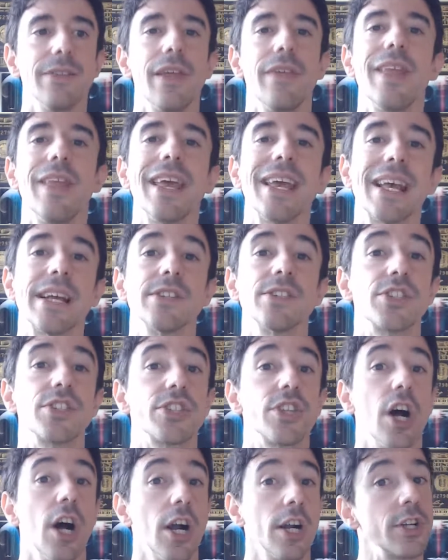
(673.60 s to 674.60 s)
then they can
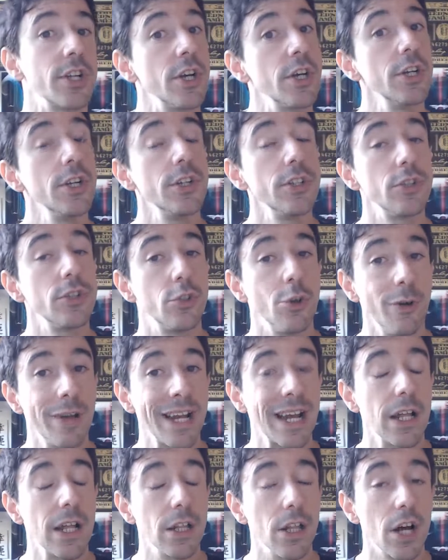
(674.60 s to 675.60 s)
start
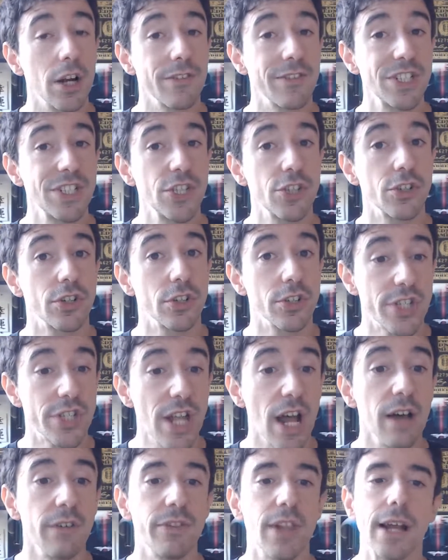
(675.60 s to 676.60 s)
doing a lot of additional
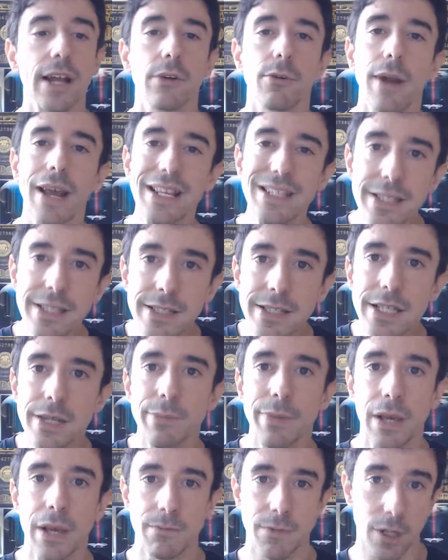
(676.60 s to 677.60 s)
stuff like raising
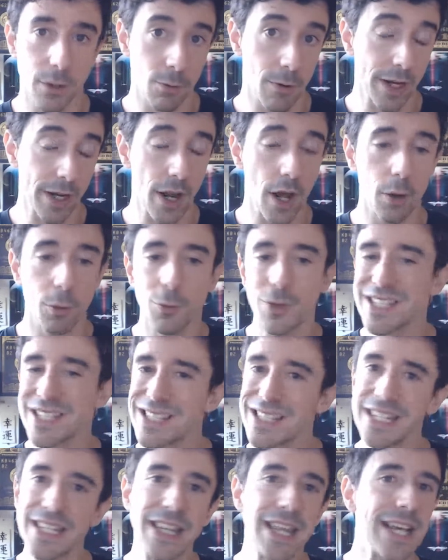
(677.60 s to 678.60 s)
CPMs and whatnot. We
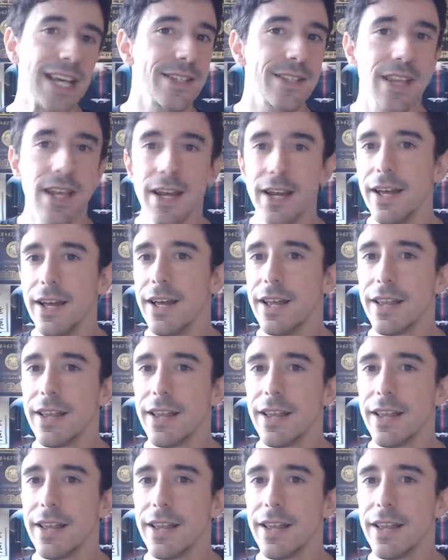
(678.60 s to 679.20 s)
see this